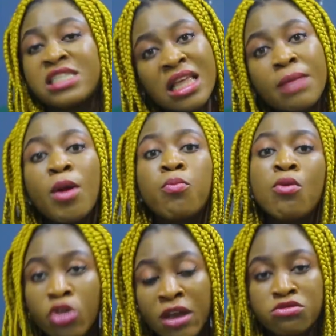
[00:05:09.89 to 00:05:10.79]
chin and be
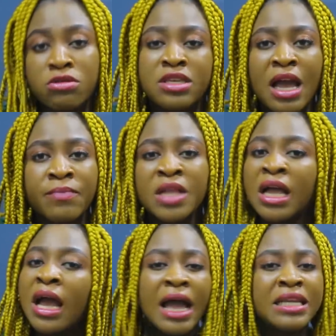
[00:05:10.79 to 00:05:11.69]
boon to ye so dear.
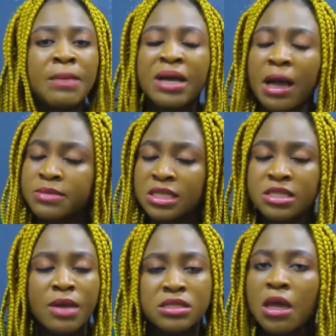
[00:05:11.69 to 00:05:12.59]
And ye make up since
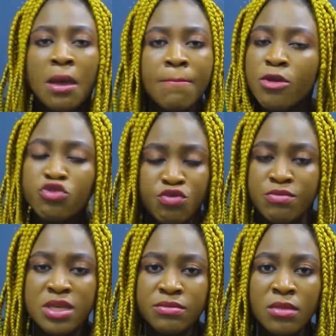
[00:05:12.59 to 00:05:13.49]
not mean to
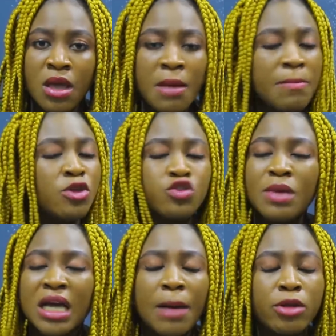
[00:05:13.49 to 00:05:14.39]
me. Mean to
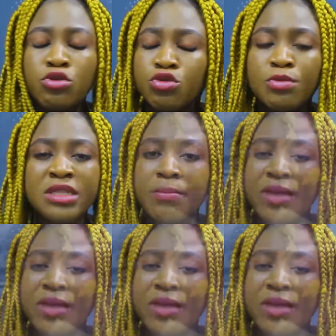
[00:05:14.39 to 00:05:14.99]
me come and noon to me the